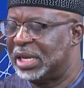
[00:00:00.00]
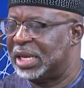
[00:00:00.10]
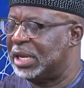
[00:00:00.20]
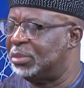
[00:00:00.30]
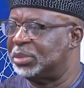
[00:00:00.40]

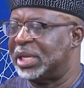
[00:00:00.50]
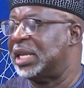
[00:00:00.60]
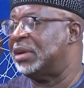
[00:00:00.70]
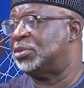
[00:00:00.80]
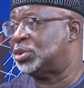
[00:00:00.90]
They can't
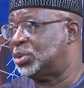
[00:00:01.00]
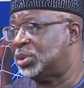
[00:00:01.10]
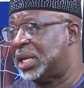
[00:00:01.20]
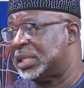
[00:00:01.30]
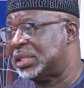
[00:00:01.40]
afford to do
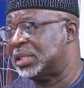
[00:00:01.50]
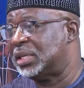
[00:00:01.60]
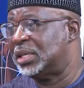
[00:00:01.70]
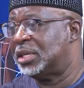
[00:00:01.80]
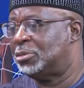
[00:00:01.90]
that.
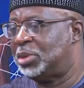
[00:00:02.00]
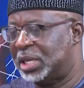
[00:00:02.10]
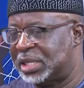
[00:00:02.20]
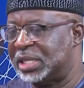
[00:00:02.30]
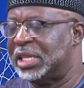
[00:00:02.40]
But I
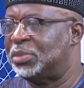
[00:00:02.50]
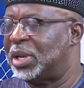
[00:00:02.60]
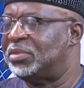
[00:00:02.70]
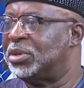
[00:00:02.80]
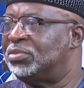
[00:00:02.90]
think that we
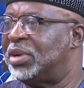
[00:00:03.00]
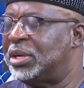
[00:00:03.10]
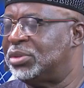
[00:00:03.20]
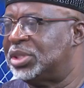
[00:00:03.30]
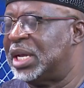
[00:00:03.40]
have a very
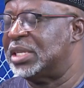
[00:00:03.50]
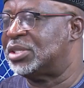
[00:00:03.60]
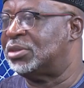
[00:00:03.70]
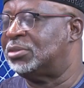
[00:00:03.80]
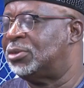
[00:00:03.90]
good chance
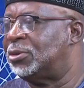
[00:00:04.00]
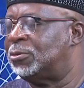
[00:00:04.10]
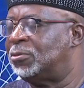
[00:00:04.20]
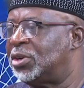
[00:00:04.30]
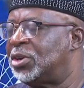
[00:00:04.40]
of
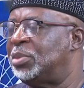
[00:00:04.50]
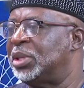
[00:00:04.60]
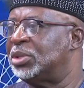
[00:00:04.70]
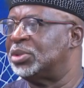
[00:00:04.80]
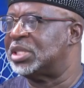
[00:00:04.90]

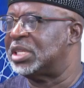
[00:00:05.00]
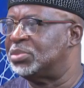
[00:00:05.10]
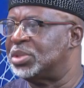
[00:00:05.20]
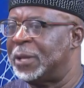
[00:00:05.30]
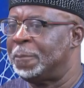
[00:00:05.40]
overcoming those
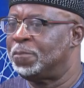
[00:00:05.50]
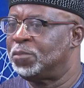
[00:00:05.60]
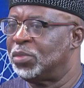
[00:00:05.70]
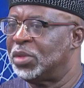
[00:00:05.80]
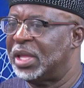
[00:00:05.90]
teams.
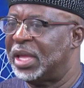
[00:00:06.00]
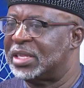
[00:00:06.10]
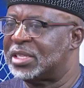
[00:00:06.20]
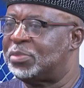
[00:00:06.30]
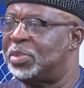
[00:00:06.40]

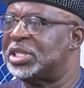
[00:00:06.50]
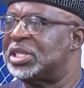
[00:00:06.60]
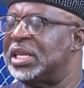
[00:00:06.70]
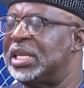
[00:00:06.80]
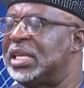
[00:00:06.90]

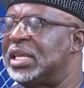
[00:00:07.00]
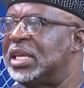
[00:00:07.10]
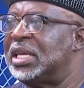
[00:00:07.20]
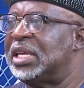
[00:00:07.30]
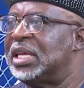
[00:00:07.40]
Especially,
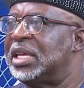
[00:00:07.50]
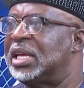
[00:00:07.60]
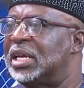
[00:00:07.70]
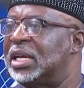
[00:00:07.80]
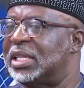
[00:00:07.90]

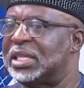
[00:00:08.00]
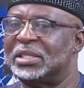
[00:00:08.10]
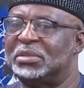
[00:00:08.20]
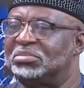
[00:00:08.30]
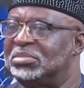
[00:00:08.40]
I
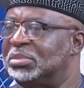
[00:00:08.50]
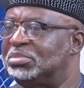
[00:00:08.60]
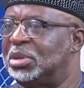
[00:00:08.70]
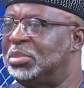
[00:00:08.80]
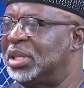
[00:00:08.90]
think
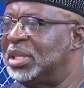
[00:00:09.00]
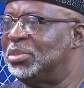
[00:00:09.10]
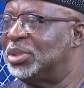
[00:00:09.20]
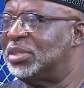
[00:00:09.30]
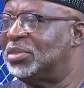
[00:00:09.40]
maybe the
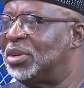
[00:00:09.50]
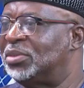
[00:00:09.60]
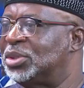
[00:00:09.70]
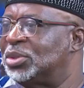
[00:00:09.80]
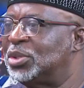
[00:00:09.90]
most difficult of
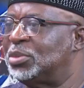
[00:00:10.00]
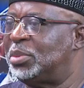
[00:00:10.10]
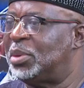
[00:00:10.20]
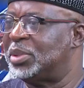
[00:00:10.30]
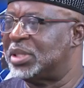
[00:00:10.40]
those was
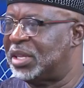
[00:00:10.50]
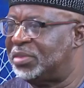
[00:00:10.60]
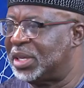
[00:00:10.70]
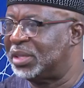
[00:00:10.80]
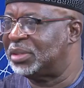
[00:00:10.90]
probably South
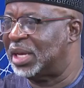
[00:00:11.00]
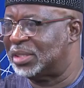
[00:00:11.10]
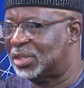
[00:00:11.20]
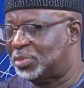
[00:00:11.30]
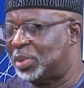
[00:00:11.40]
Africa, I
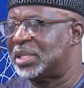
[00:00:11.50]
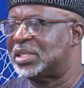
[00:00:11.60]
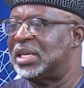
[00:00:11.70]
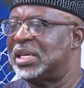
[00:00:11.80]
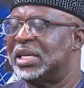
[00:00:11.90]
suspect.
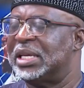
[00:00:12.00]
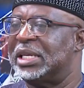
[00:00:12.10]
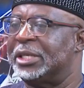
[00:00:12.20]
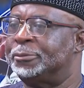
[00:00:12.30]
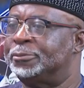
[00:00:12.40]

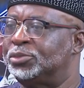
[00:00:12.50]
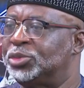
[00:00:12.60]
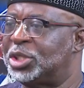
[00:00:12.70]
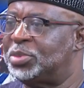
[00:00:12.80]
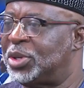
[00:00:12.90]

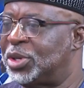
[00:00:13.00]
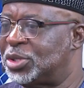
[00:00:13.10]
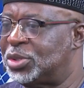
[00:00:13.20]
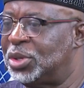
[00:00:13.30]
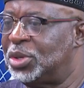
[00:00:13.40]
Just because